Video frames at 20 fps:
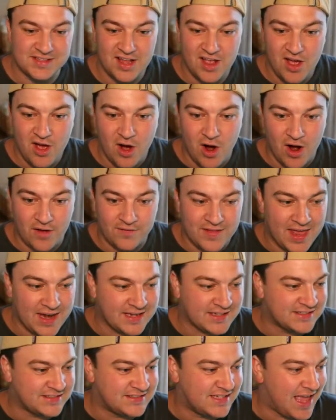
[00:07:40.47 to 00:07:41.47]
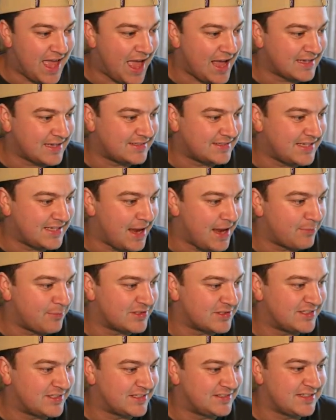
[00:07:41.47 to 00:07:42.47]
on that exact same
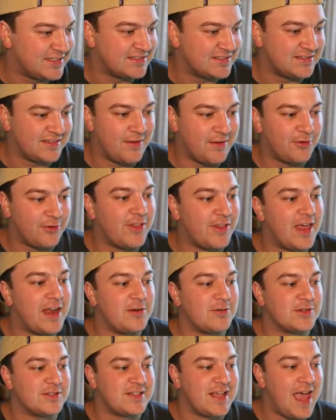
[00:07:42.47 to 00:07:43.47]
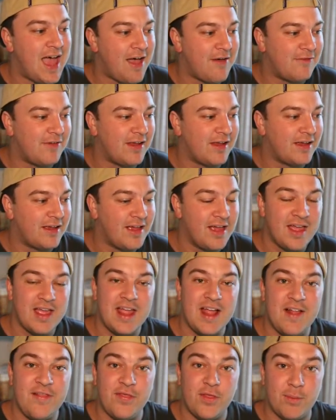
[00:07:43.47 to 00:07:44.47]
resistance level that it was having
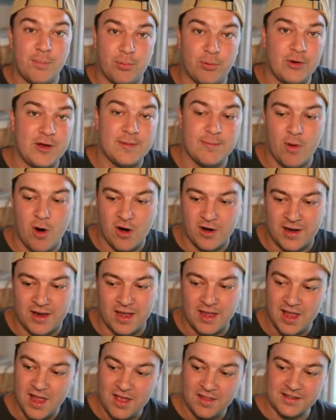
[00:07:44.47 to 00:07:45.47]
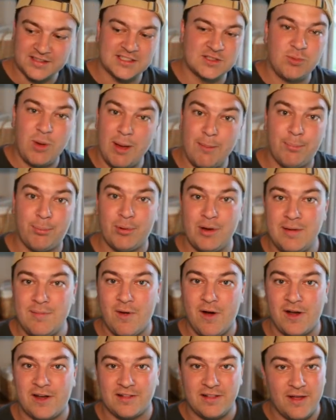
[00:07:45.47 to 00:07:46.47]
in the pre-market. This is why
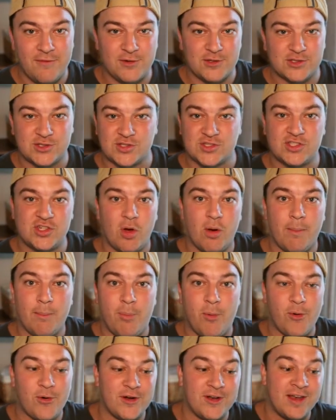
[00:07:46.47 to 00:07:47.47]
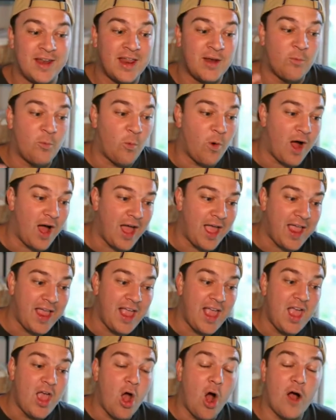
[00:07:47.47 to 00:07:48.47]
pre-market levels are so important, and why
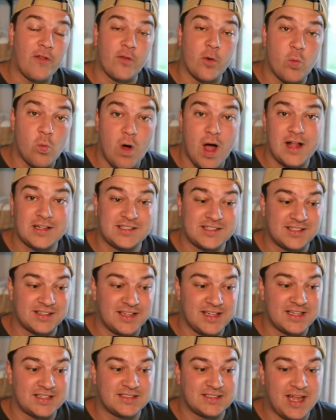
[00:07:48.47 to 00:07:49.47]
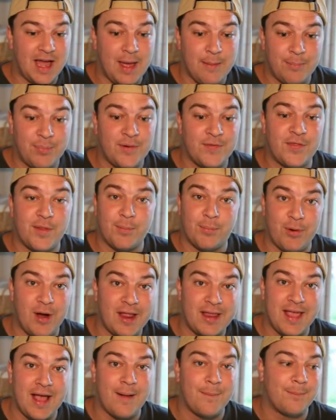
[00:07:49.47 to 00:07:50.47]
on the watch list I put the
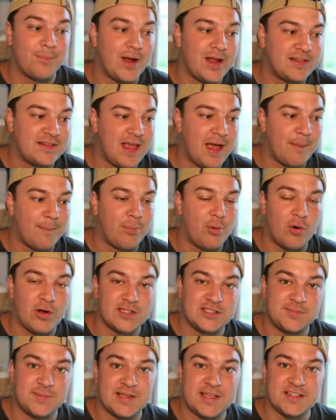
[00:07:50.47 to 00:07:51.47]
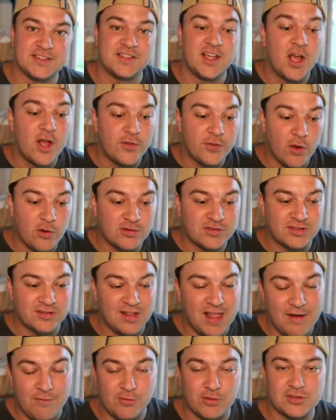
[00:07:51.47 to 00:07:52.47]
breakout and breakdown points, because those
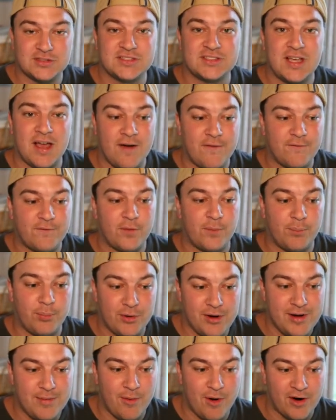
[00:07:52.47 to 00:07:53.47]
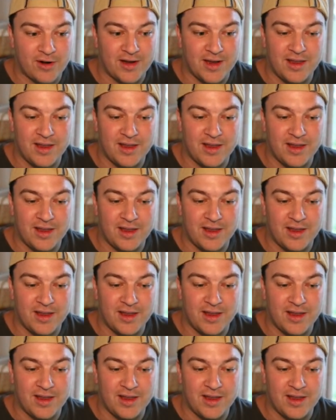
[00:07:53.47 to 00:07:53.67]
levels come from pre-market,